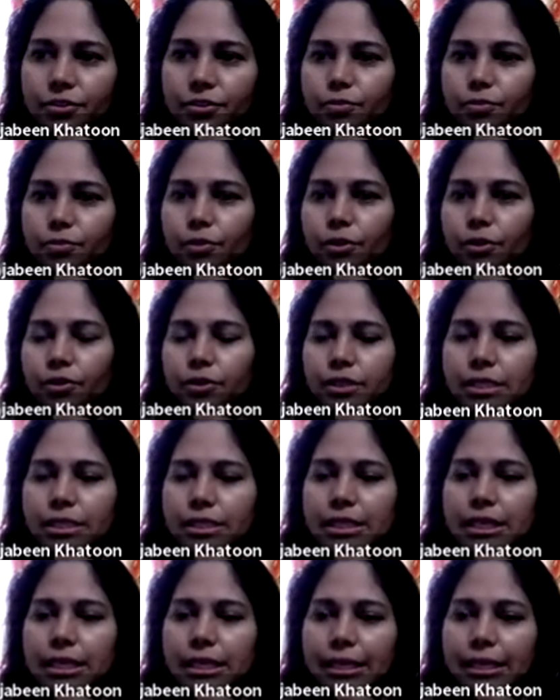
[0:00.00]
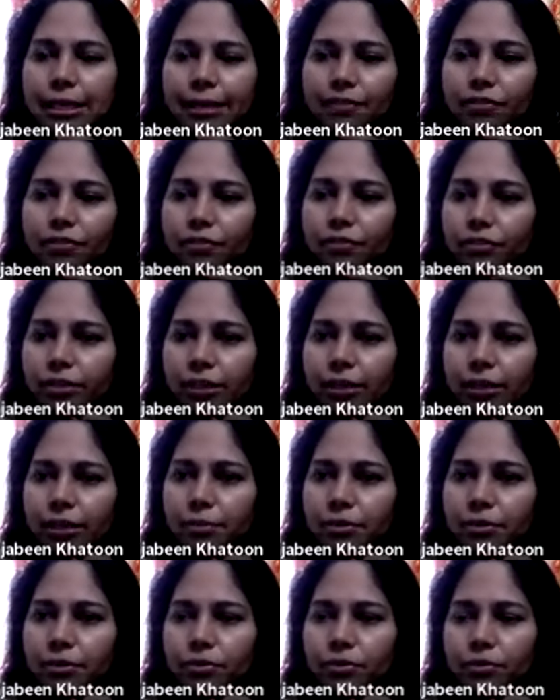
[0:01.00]
you tomorrow, a day in life of a
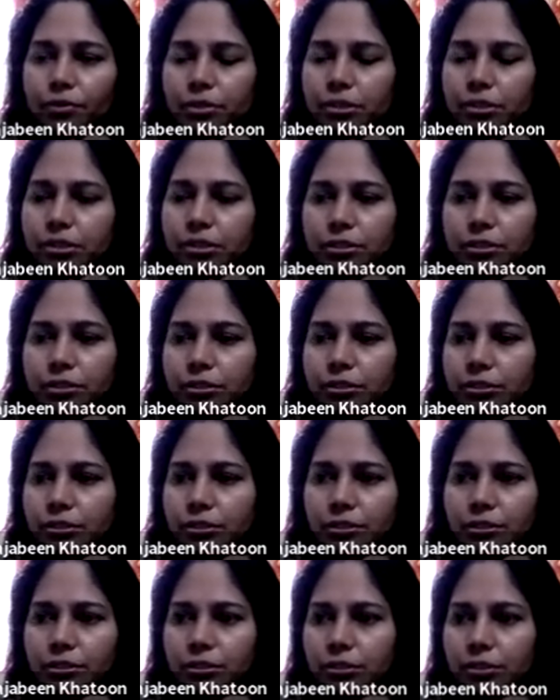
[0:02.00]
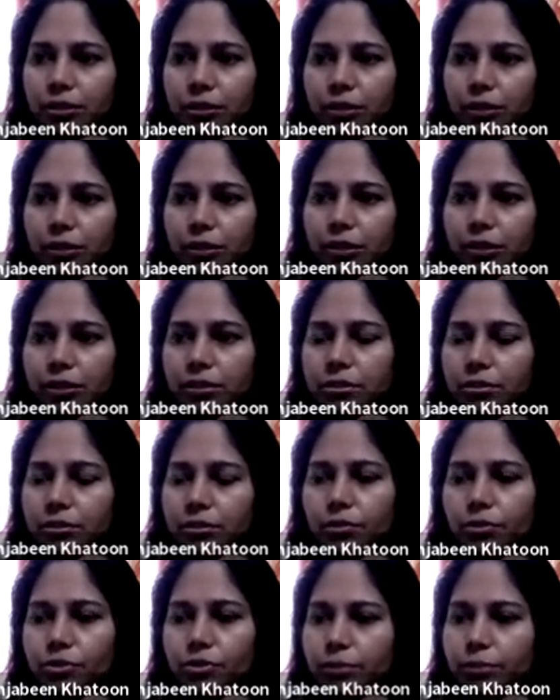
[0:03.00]
cabin crew. It's just a there's
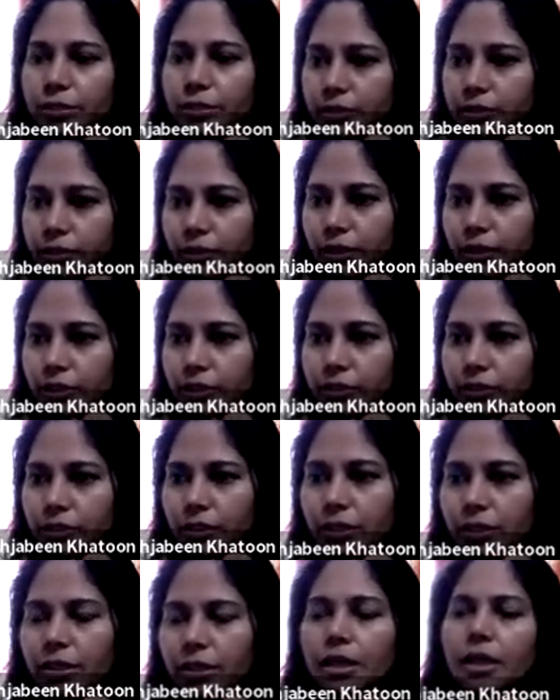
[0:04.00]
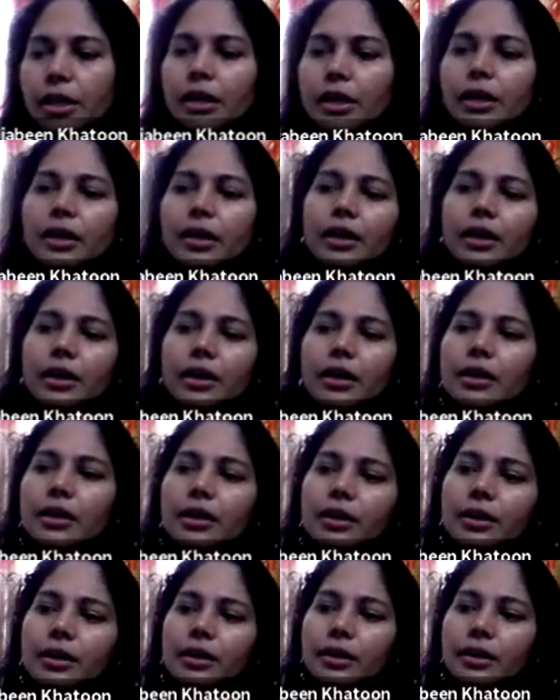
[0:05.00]
going to be a discussion. Okay.
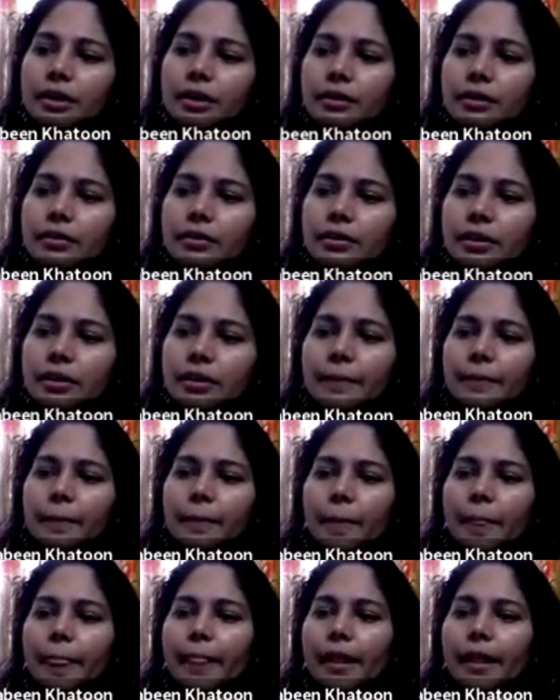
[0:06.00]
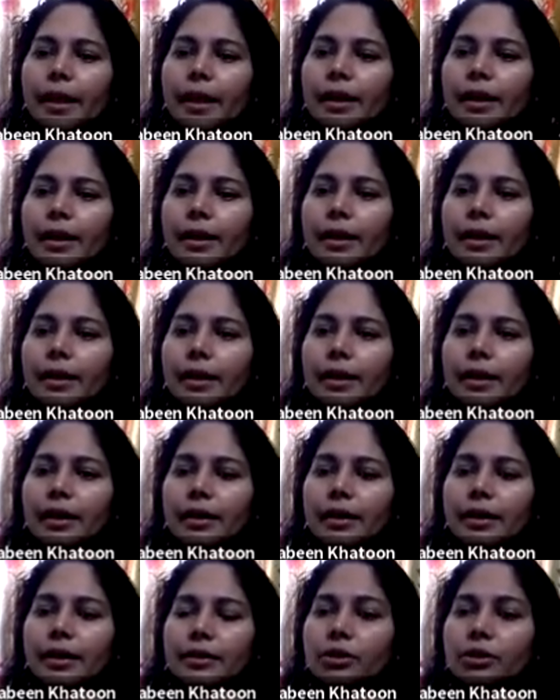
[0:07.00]
Okay.
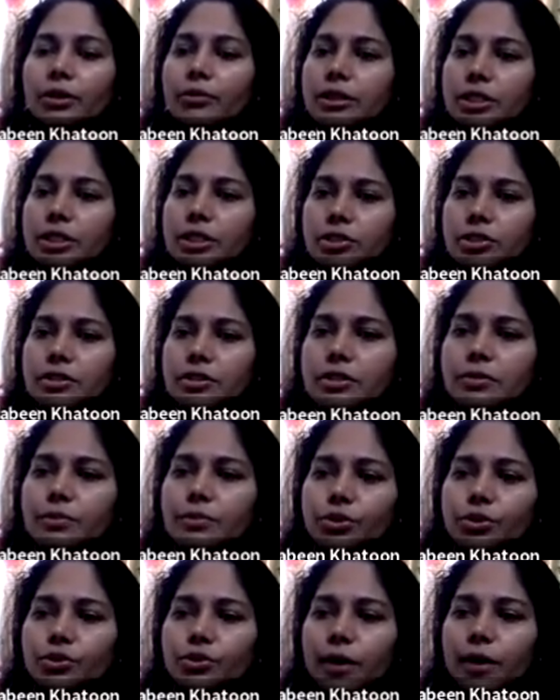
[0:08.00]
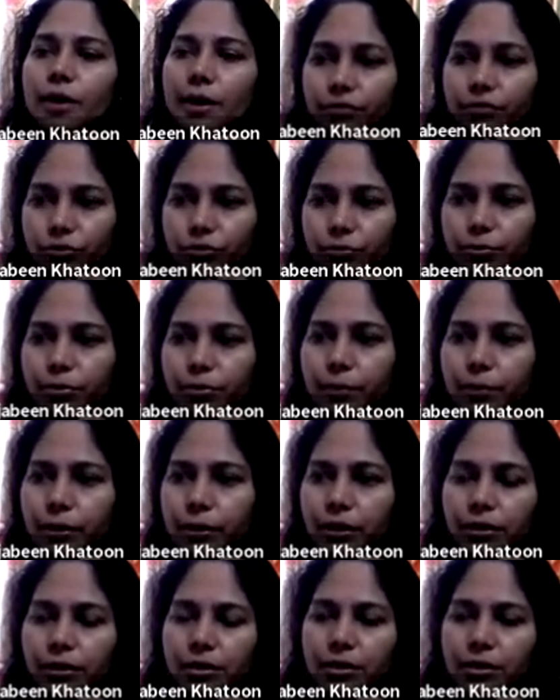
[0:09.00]
The questions which you have to
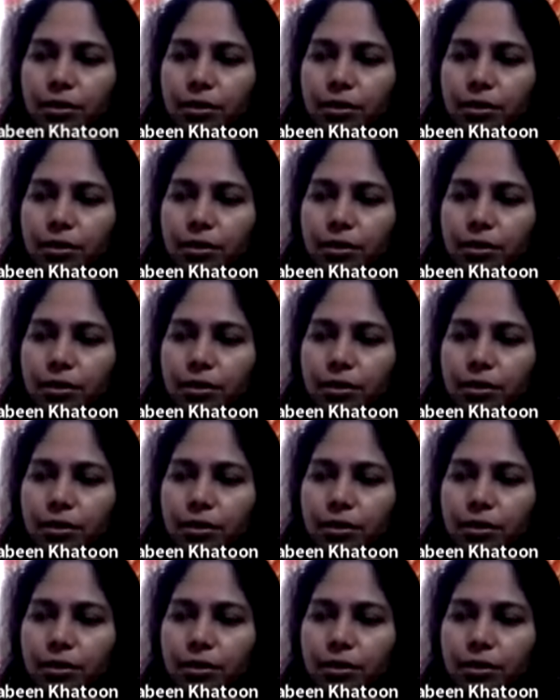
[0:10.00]
prepare.